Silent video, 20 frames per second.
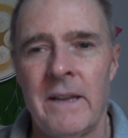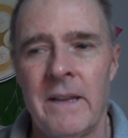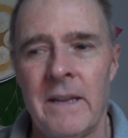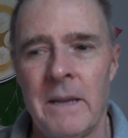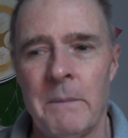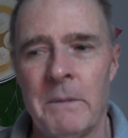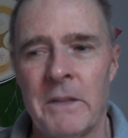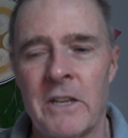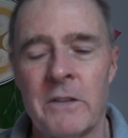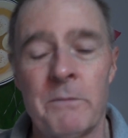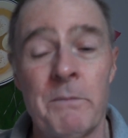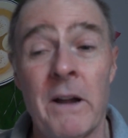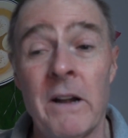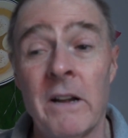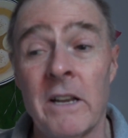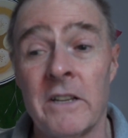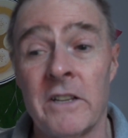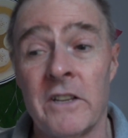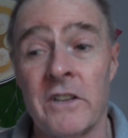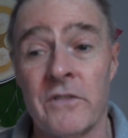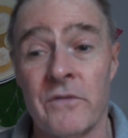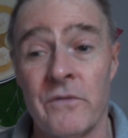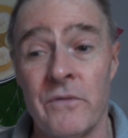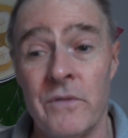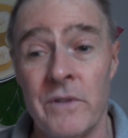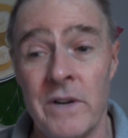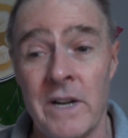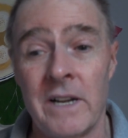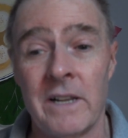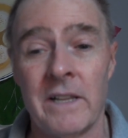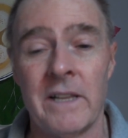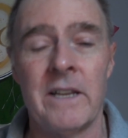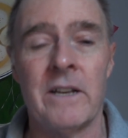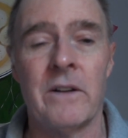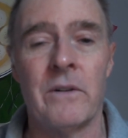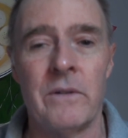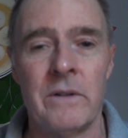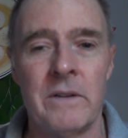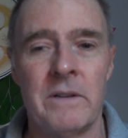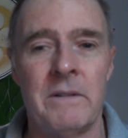yeah, but there's apparently this really
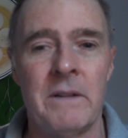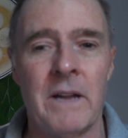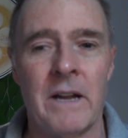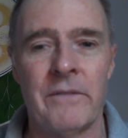good